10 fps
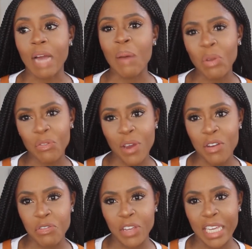I'm not
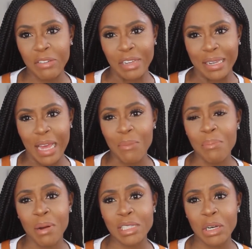very forgiving. And my
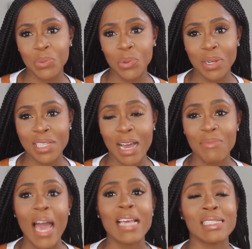mum tells me all the time
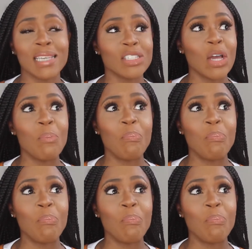that is such a